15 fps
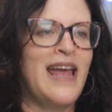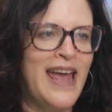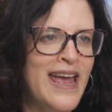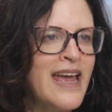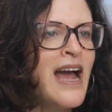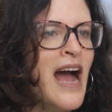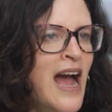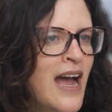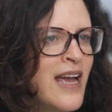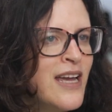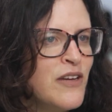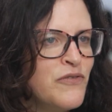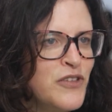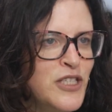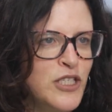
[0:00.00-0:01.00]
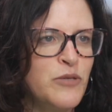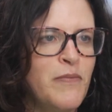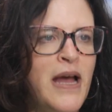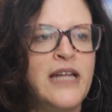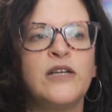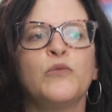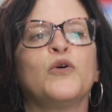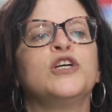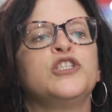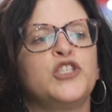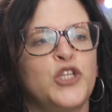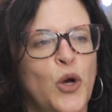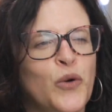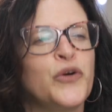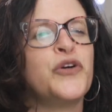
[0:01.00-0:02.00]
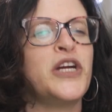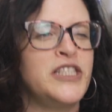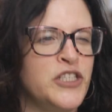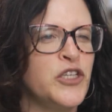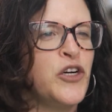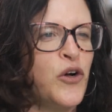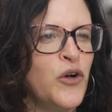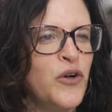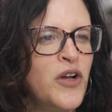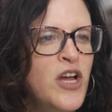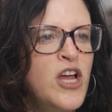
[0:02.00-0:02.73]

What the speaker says: AI, for this matter, was so critical.